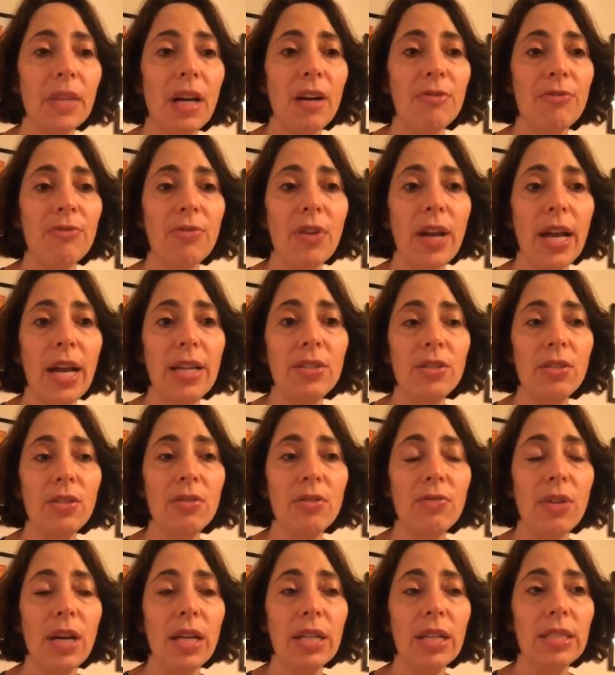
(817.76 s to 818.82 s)
a friend
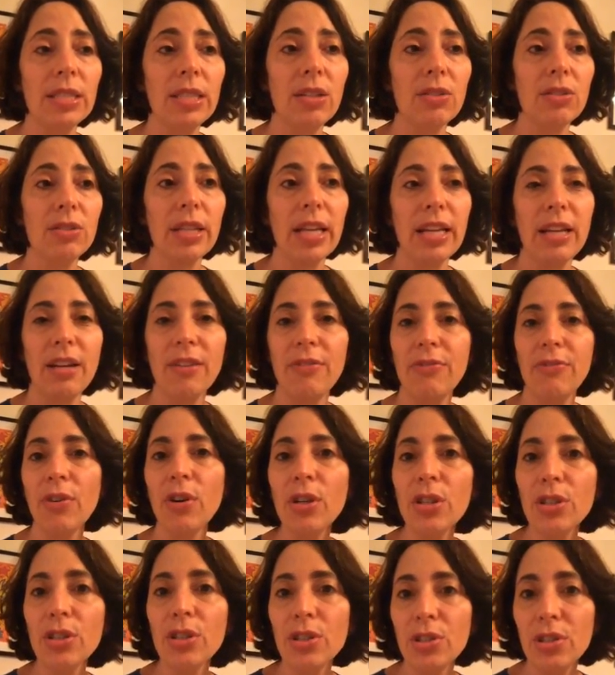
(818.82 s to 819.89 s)
who volunteers at like a
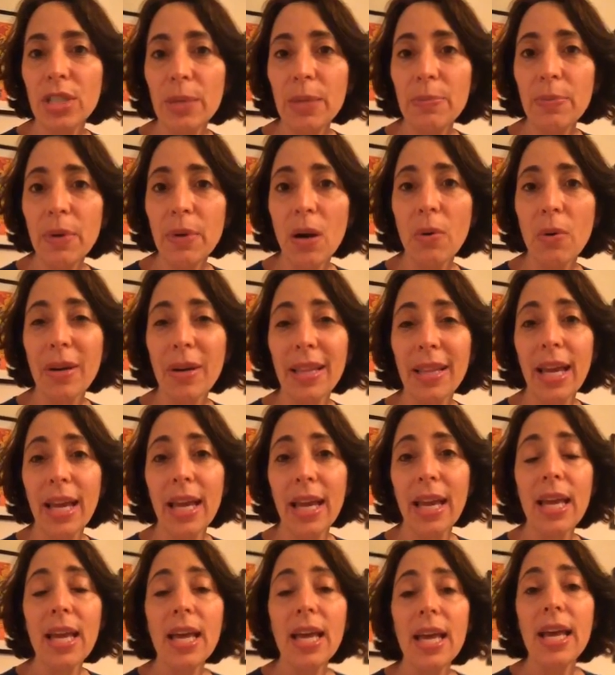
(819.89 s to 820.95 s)
furniture depot where
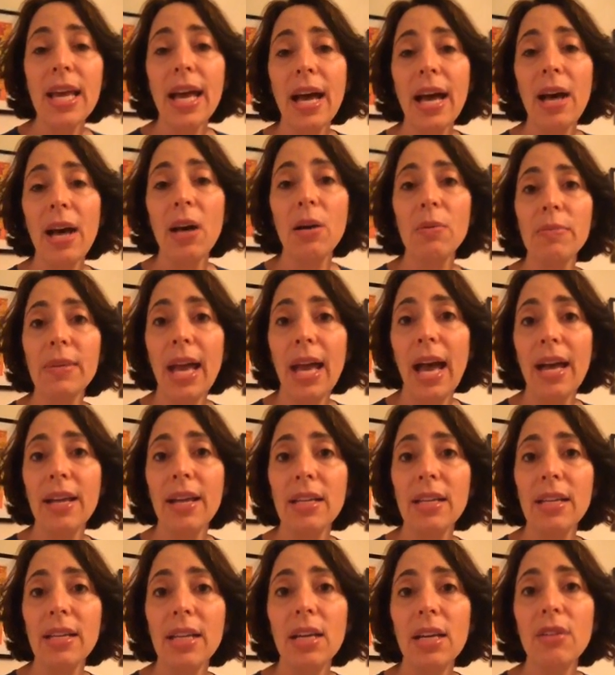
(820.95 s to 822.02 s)
they help
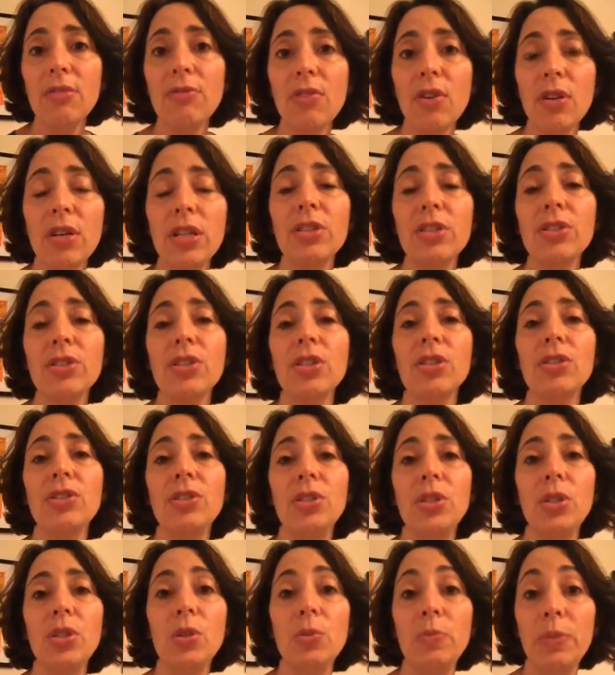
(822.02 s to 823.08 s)
get furniture
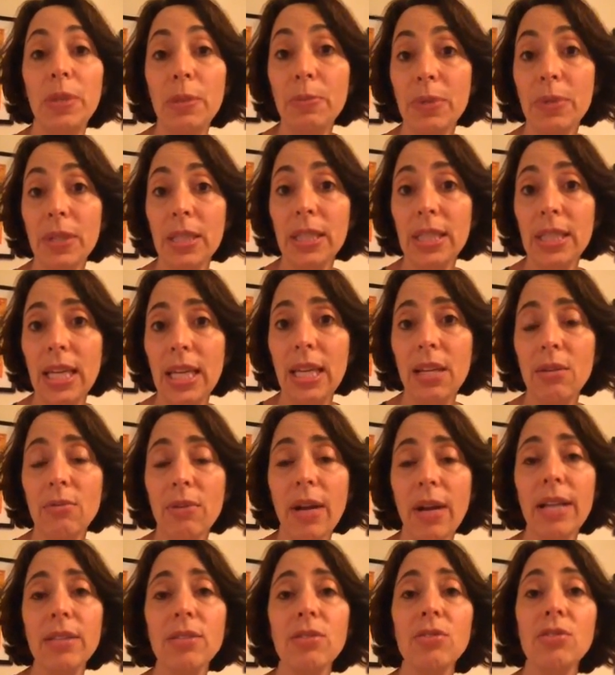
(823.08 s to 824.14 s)
to people in need,
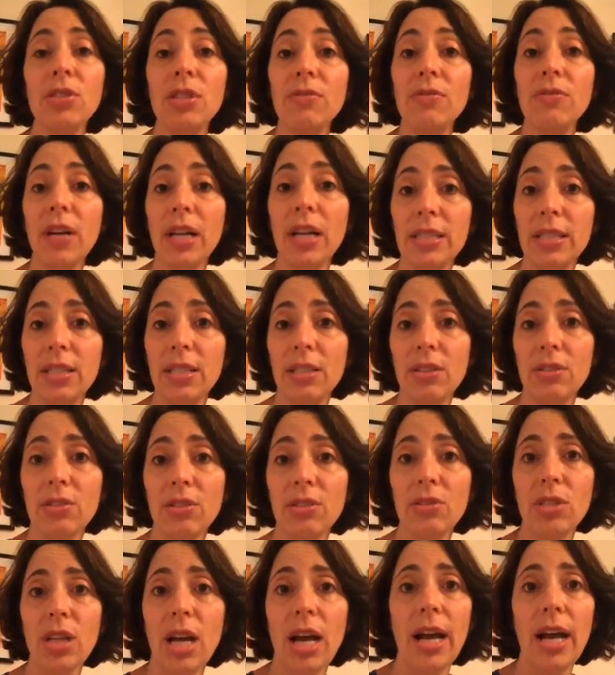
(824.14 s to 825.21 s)
right? So she volunteers
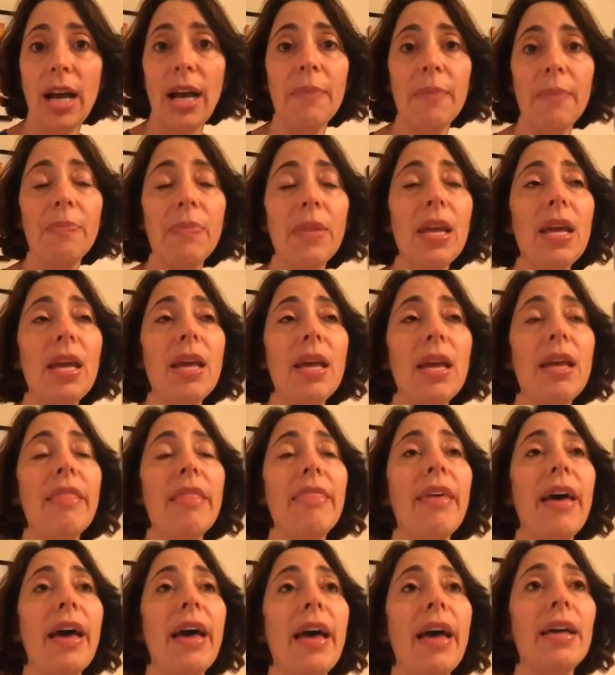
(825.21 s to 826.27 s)
her time.
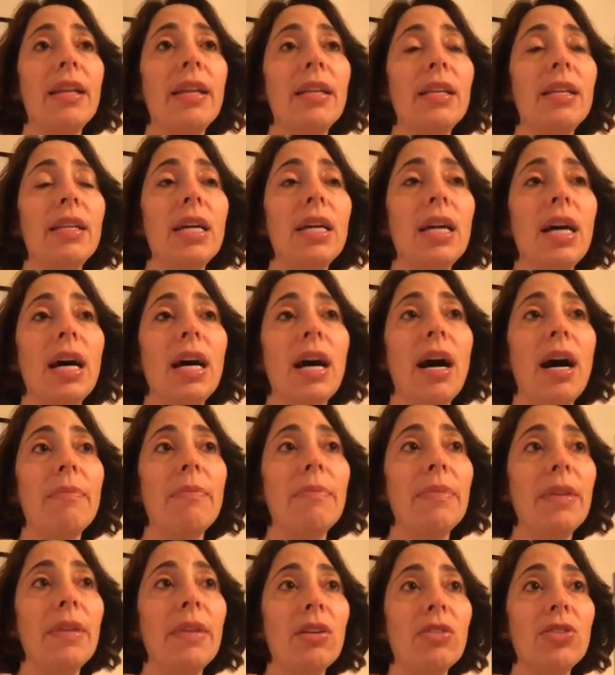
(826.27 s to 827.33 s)
Then
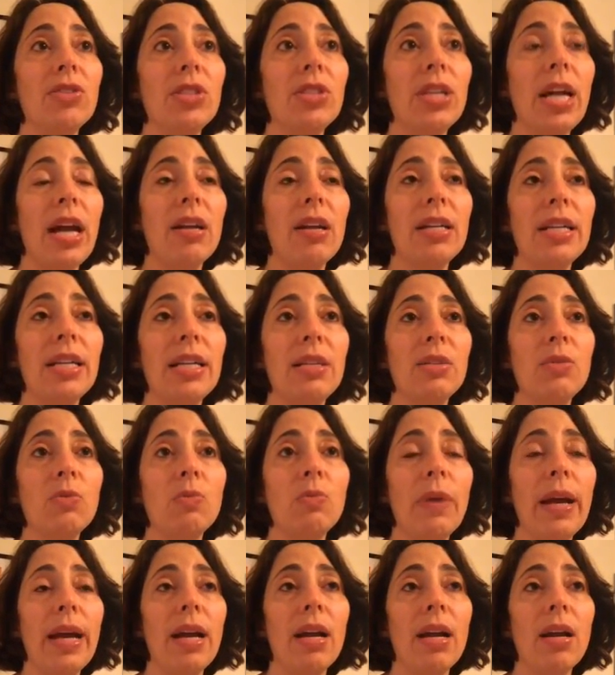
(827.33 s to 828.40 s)
there are charities
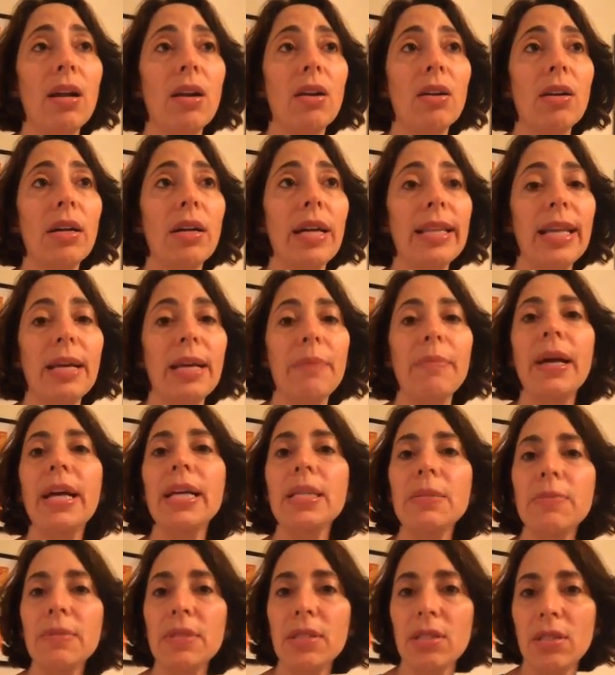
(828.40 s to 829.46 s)
where, and like my
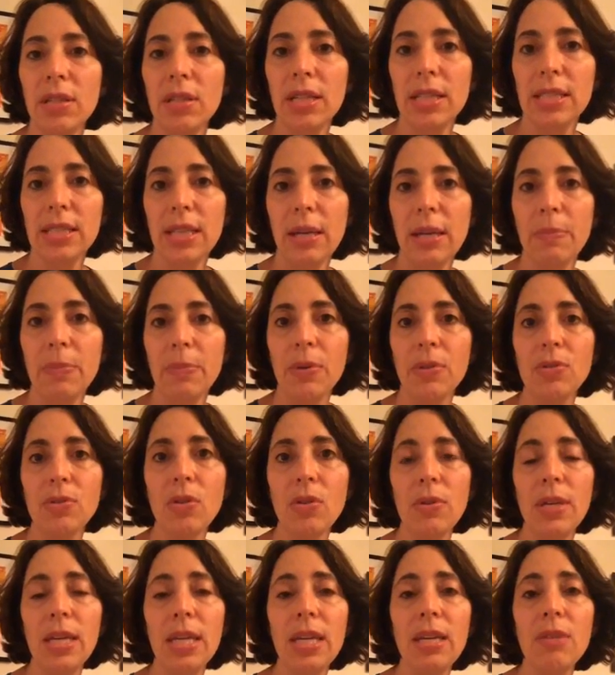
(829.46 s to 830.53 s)
husband's a good example.
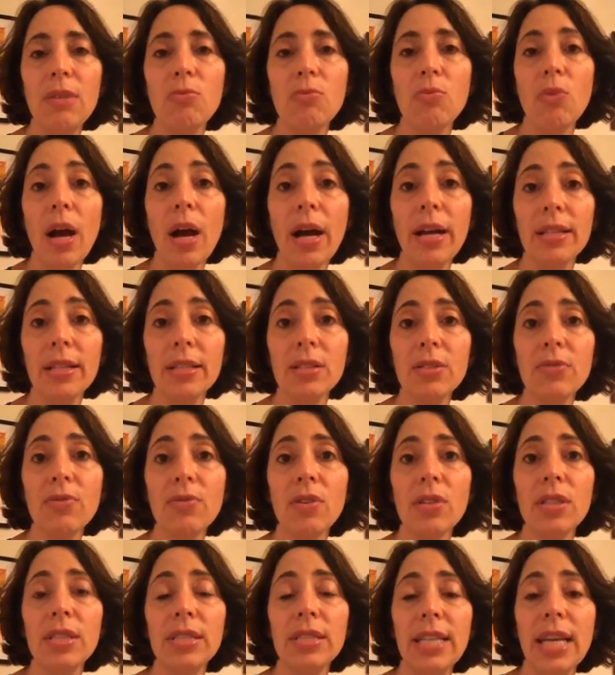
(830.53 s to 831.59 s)
So he runs
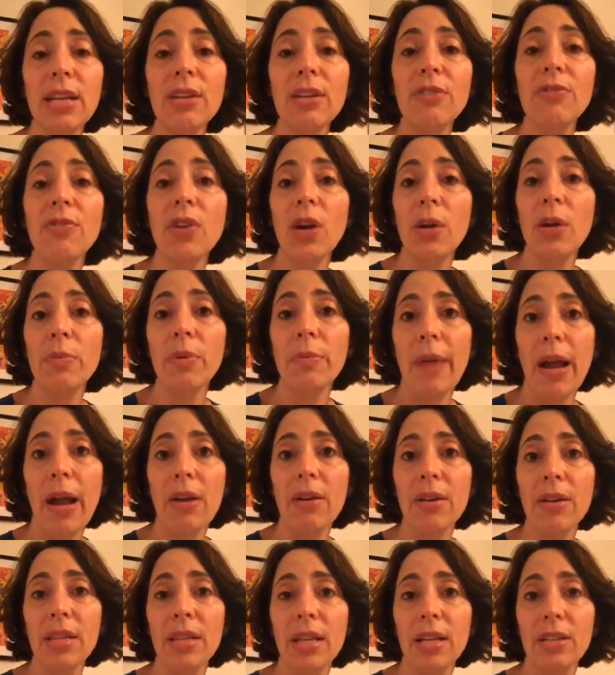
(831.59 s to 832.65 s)
for the Dana-Farber
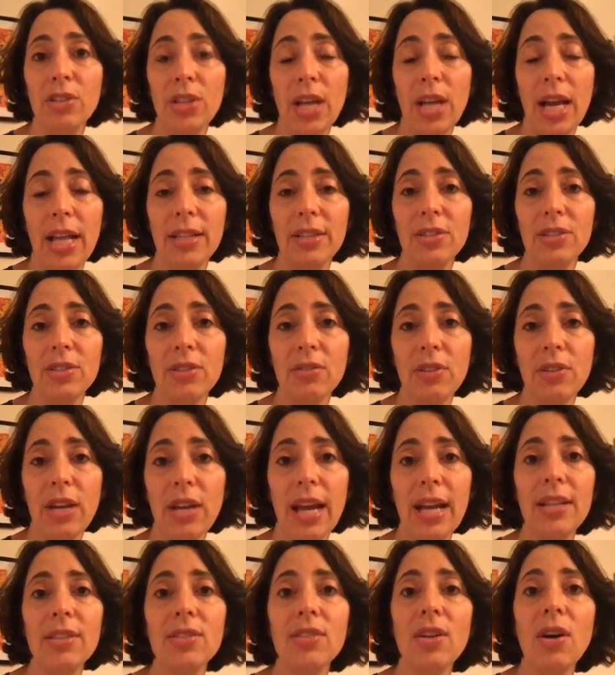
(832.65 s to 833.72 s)
Marathon Challenge.
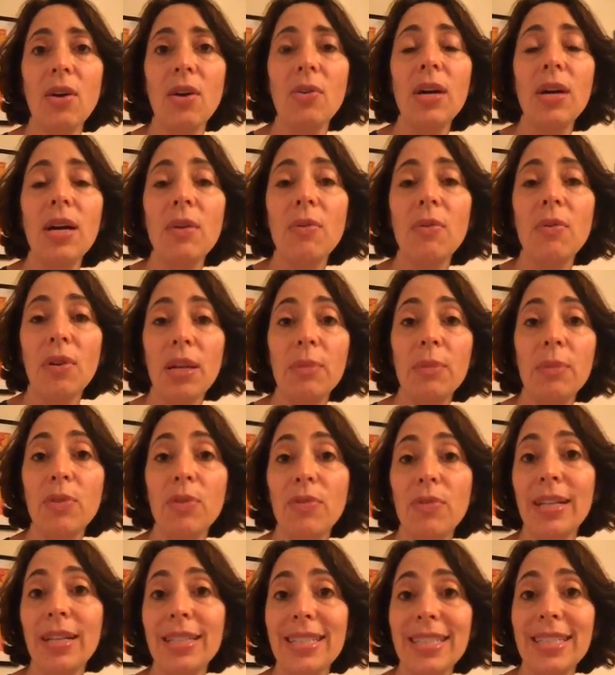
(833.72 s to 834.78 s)
Okay, so we're going to
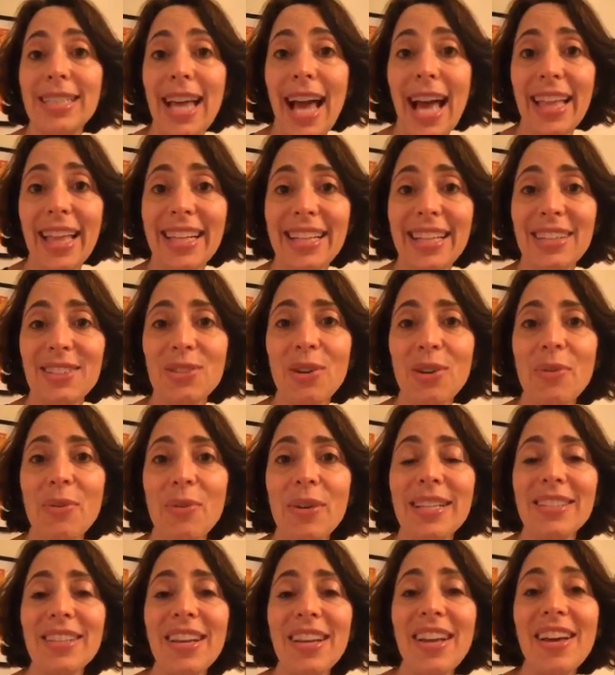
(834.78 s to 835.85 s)
move on to talent. So
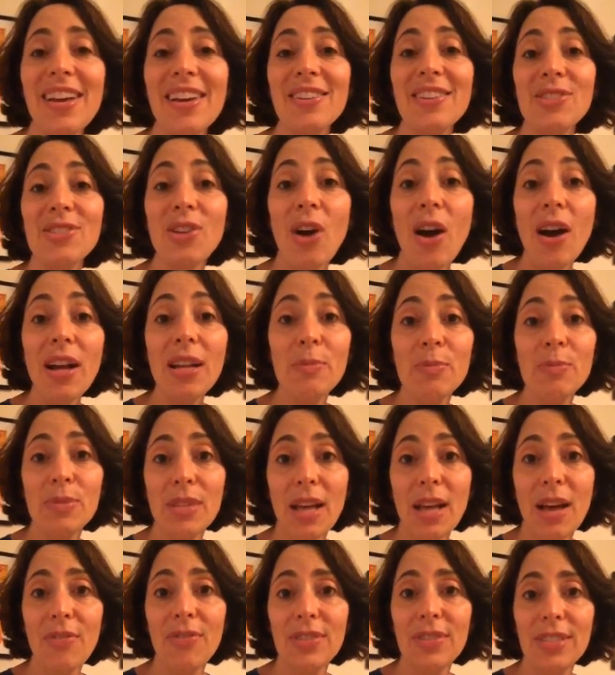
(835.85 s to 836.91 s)
he's taught
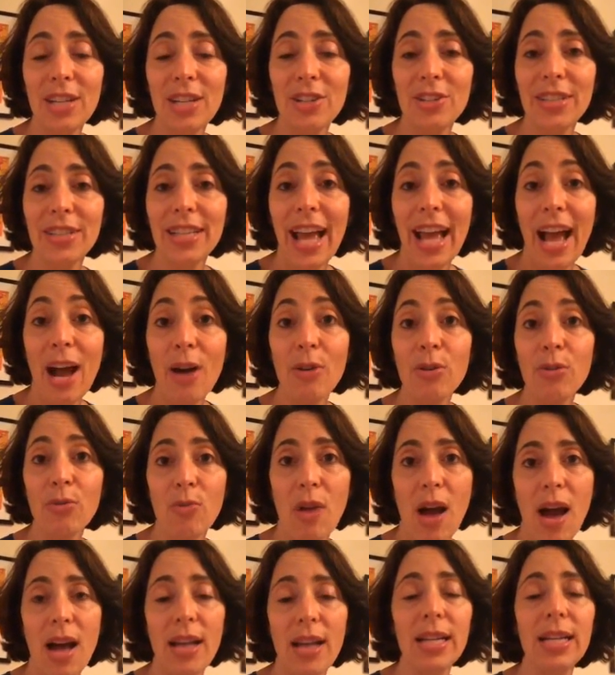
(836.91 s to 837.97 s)
himself essentially how to
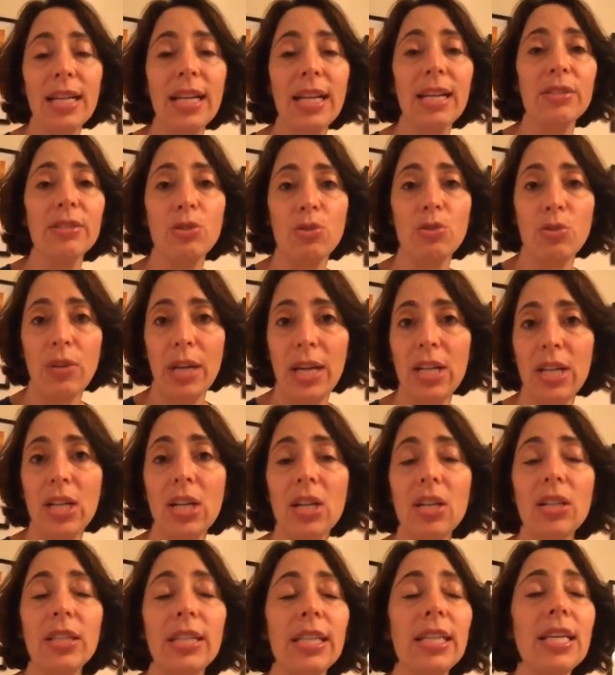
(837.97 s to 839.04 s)
run, and he has a
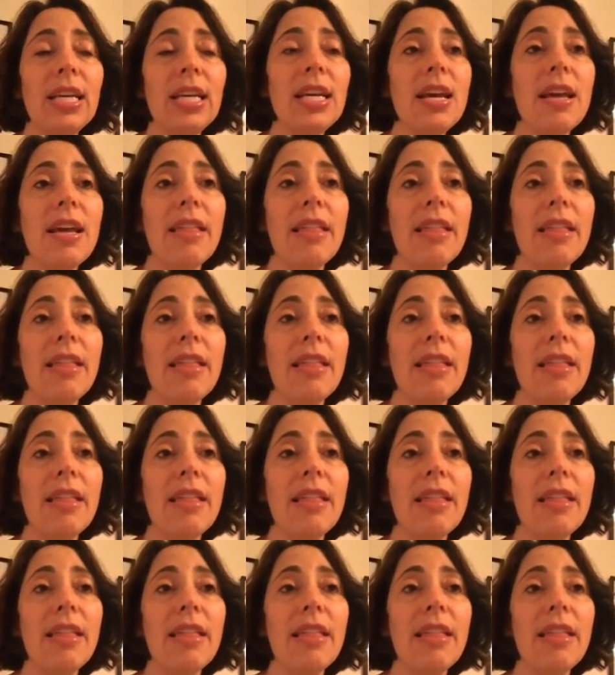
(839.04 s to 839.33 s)
trainer, and